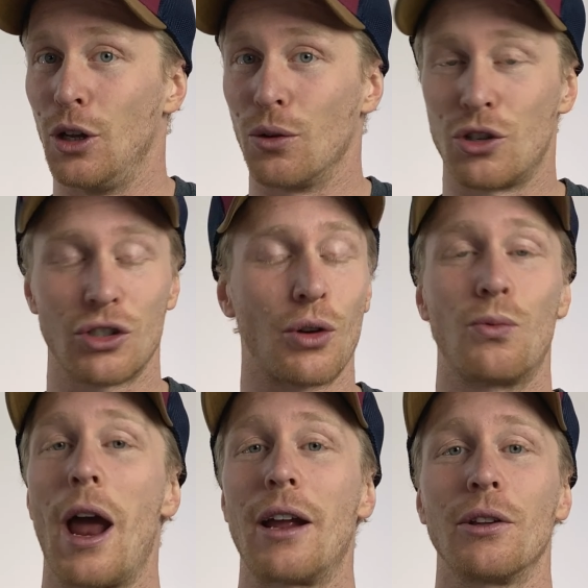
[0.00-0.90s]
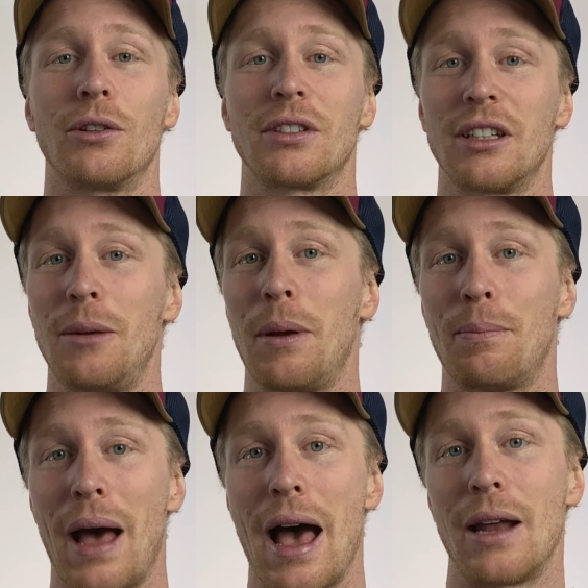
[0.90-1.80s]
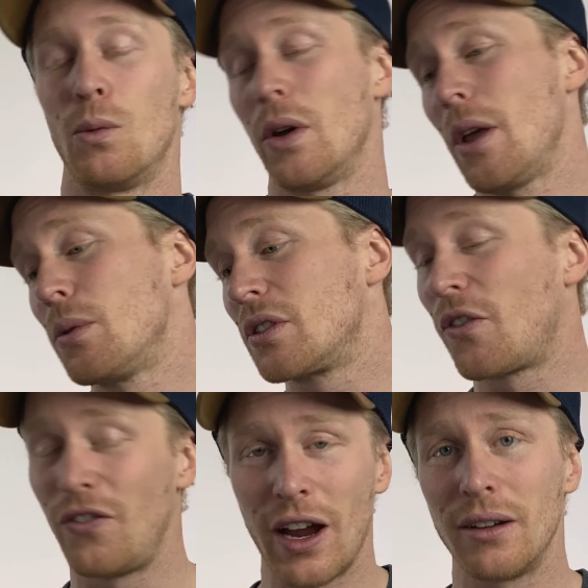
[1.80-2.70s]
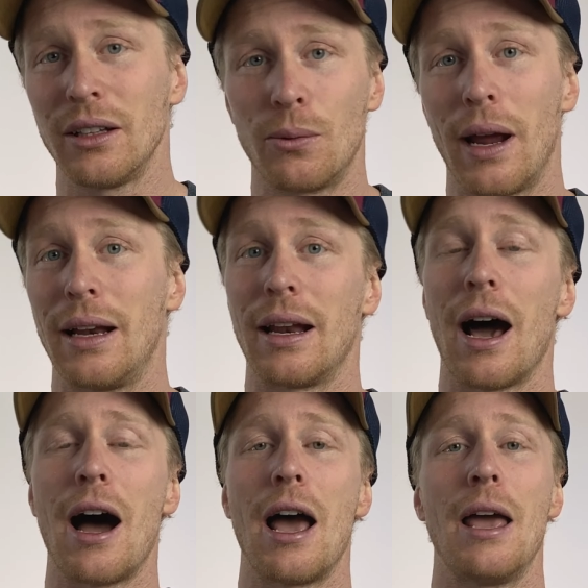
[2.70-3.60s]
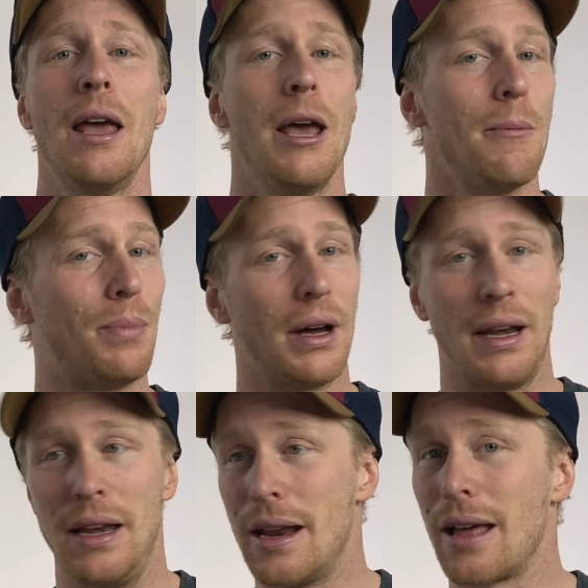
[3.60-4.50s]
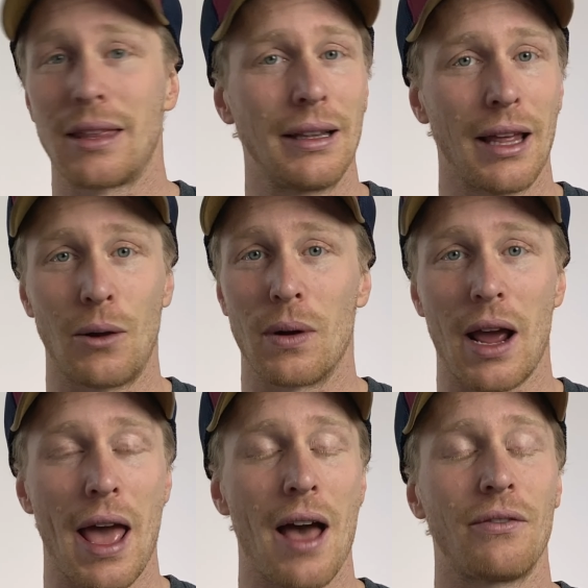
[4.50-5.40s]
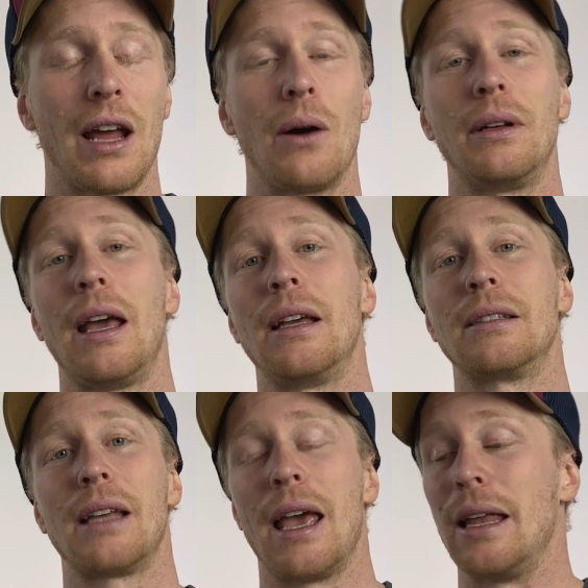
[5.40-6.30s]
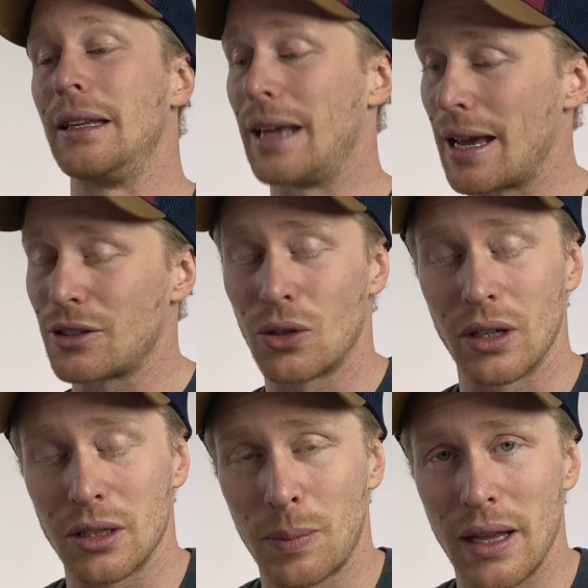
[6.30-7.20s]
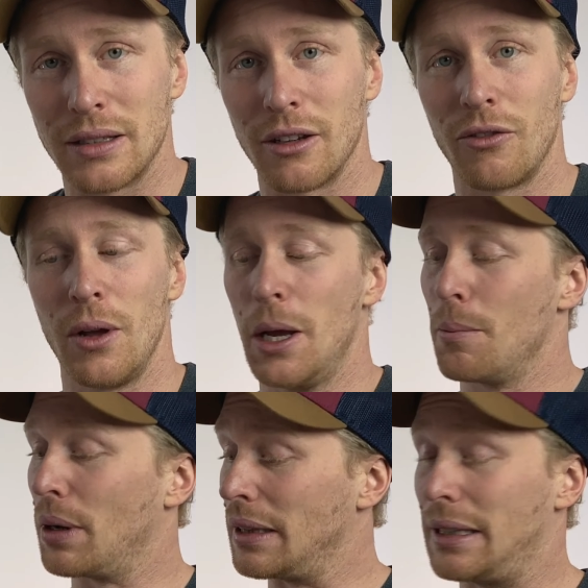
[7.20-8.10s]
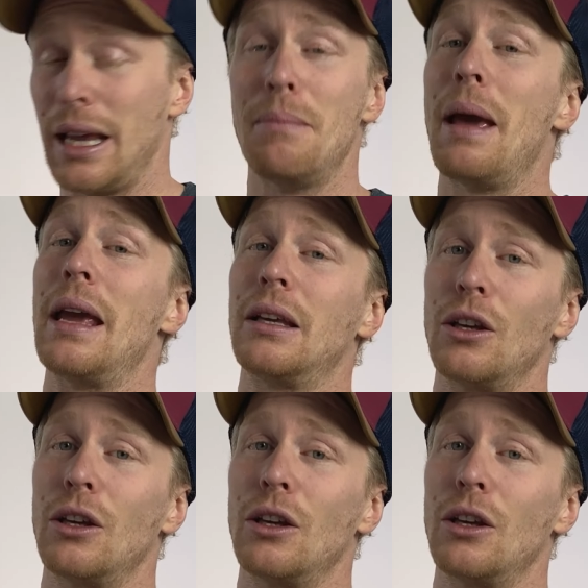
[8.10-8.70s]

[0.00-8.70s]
just a regular sleeping pad, one that was fairly rated high, but nothing like what I have nowadays. And yes, they're expensive, but they make